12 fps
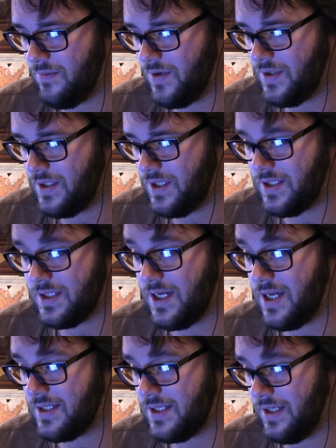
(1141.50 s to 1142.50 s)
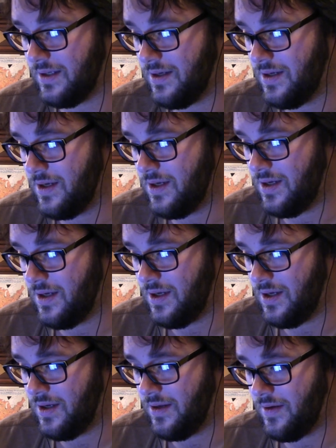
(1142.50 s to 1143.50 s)
but it's disgusting.
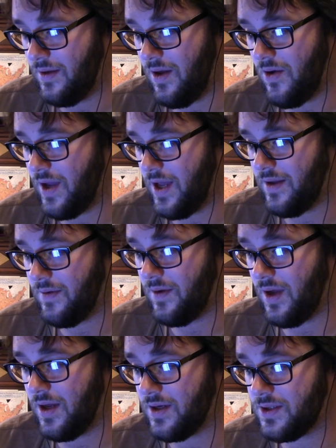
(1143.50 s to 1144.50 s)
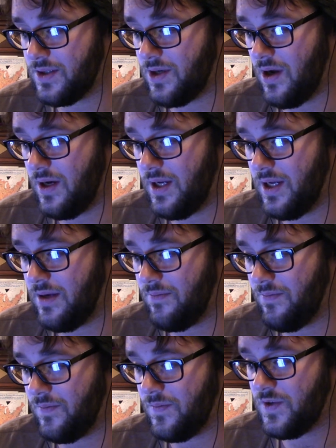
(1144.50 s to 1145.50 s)
Okay, uh, Shawnee,
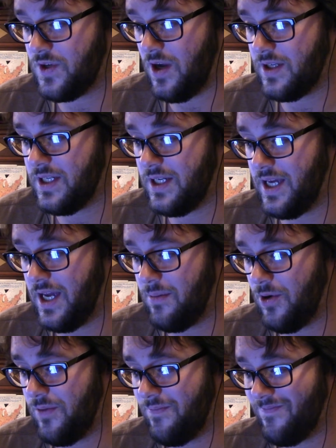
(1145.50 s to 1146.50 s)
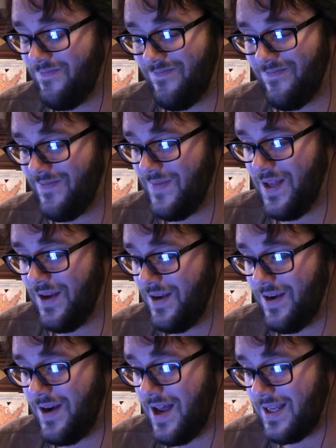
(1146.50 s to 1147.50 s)
Shanti Gamer,
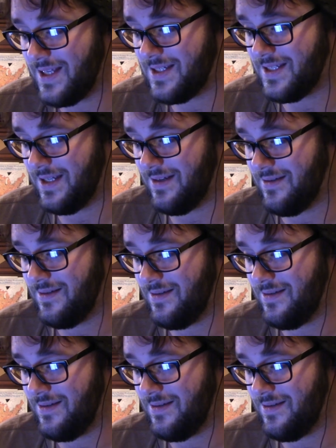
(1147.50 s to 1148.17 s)
you're not listening.